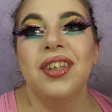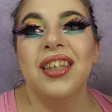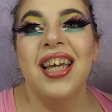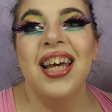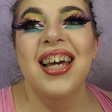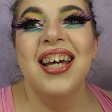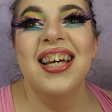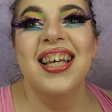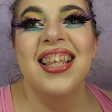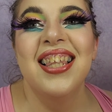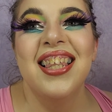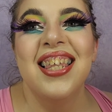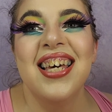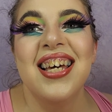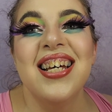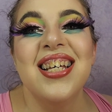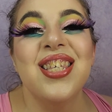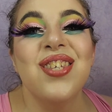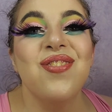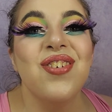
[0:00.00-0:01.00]

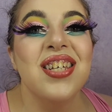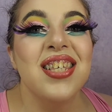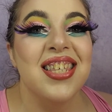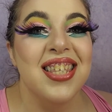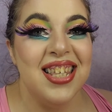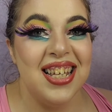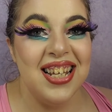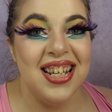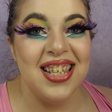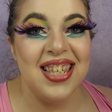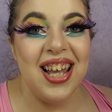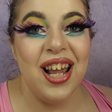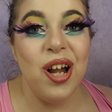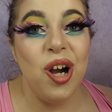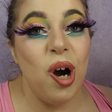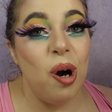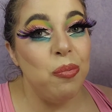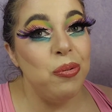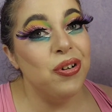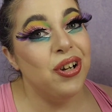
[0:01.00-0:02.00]
this was this. I
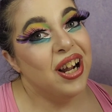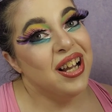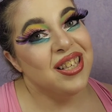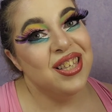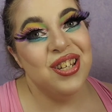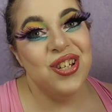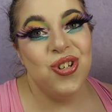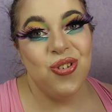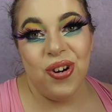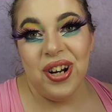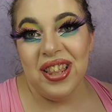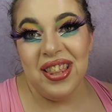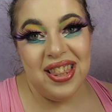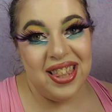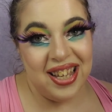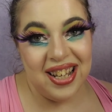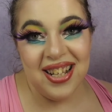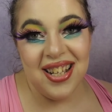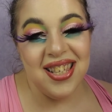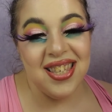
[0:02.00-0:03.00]
hope you guys enjoyed
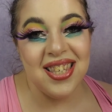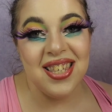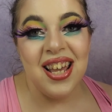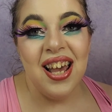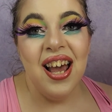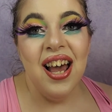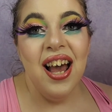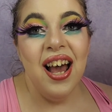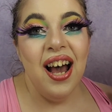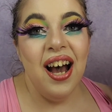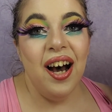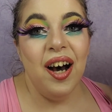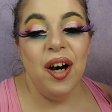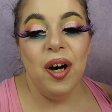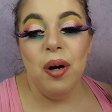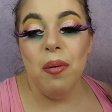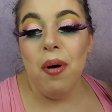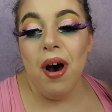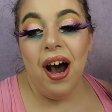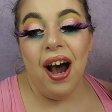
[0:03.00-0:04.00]
this.
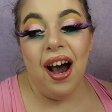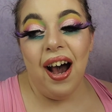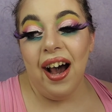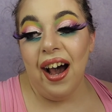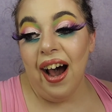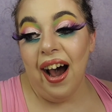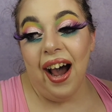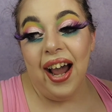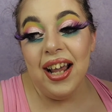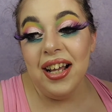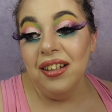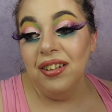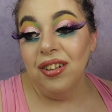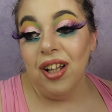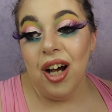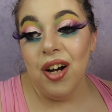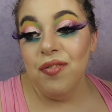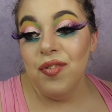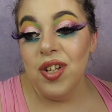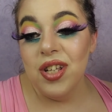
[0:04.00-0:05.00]
Um, I
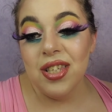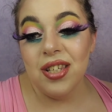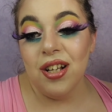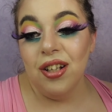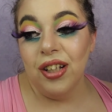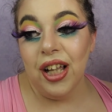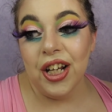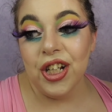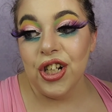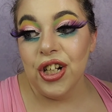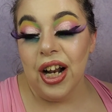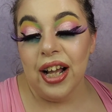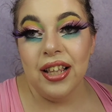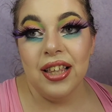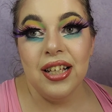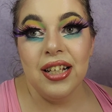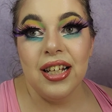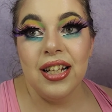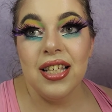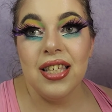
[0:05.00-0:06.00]
love this collection. I
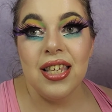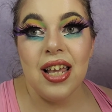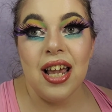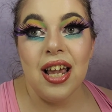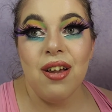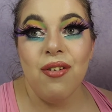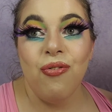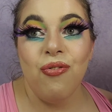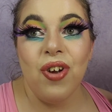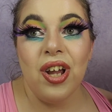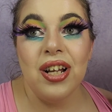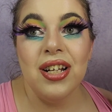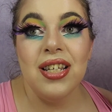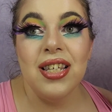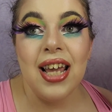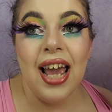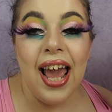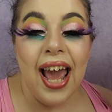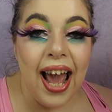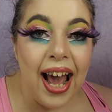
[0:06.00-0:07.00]
think it's a
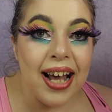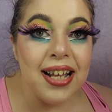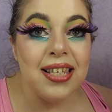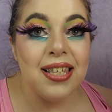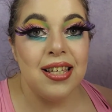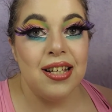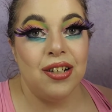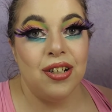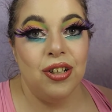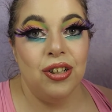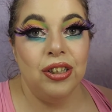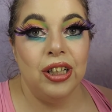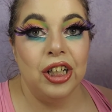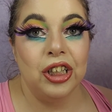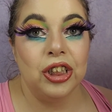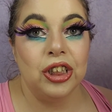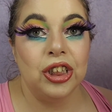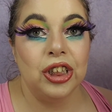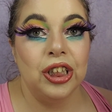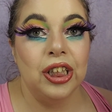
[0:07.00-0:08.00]
fantastic
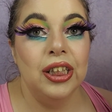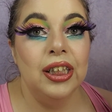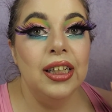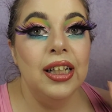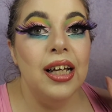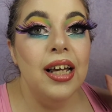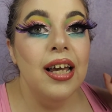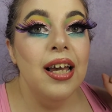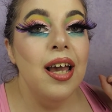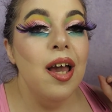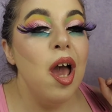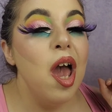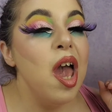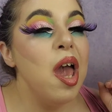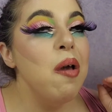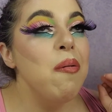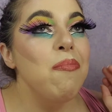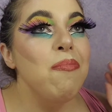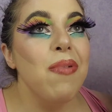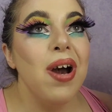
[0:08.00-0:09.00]
collection.
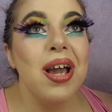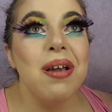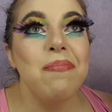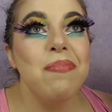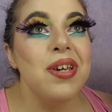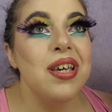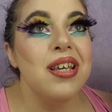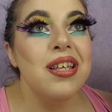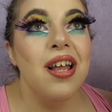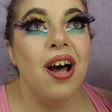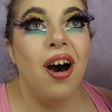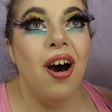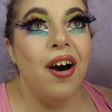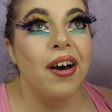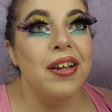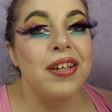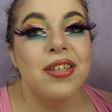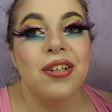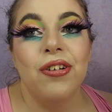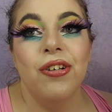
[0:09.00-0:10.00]
It might be the
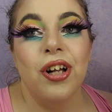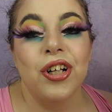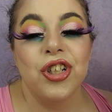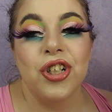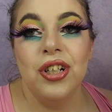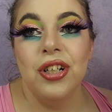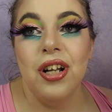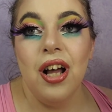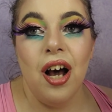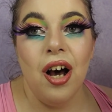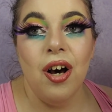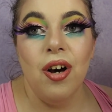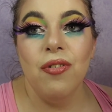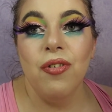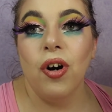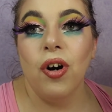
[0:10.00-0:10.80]
hottest collection of